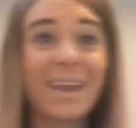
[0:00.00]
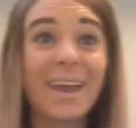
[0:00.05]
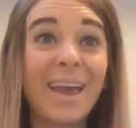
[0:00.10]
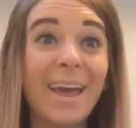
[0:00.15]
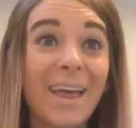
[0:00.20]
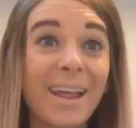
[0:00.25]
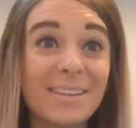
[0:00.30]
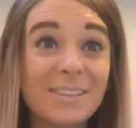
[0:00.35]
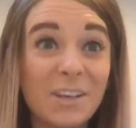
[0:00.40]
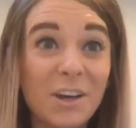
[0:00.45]

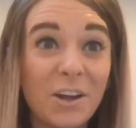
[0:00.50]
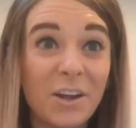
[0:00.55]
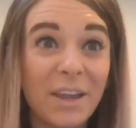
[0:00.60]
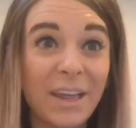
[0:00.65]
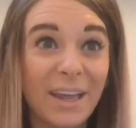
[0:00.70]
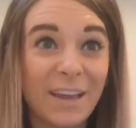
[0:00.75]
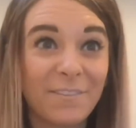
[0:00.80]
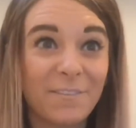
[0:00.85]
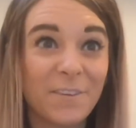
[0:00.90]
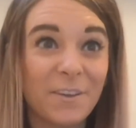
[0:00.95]
That's all I
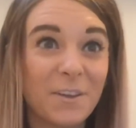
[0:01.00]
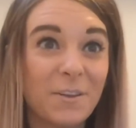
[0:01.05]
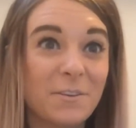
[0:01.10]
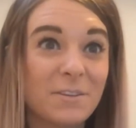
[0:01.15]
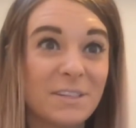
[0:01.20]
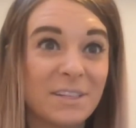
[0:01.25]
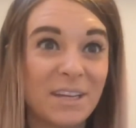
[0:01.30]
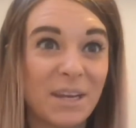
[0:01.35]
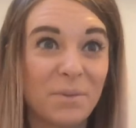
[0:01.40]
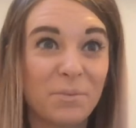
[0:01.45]
have for you
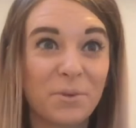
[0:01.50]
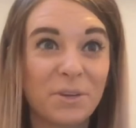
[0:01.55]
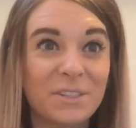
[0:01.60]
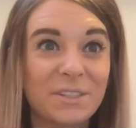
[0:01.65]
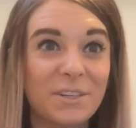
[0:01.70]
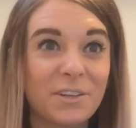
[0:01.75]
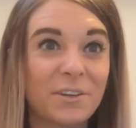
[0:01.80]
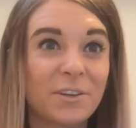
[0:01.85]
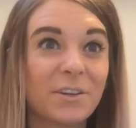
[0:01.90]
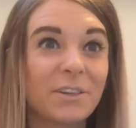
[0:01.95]
today,
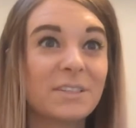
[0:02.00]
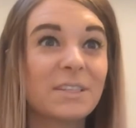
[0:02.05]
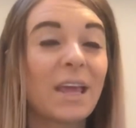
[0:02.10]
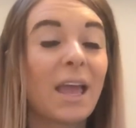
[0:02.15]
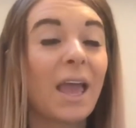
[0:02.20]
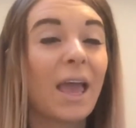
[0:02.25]
boys and girls.